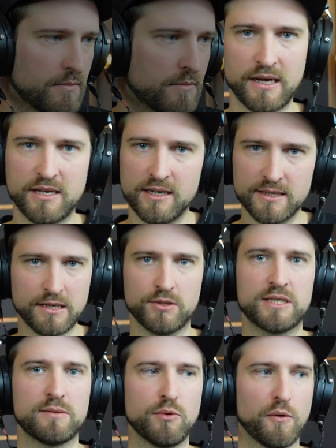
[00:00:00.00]
Until it
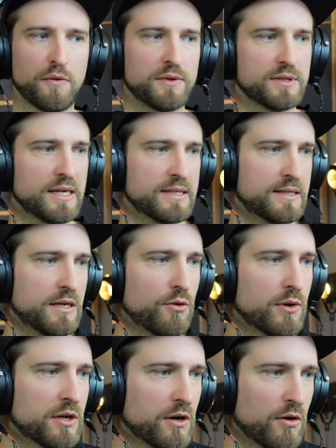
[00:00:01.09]
sounds smooth, so that's the
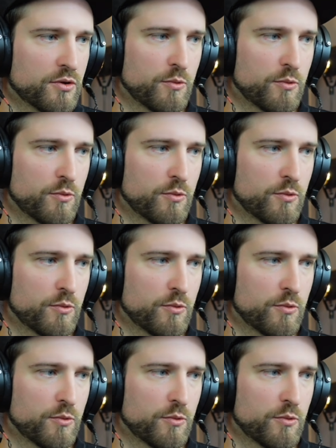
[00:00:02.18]
only goal.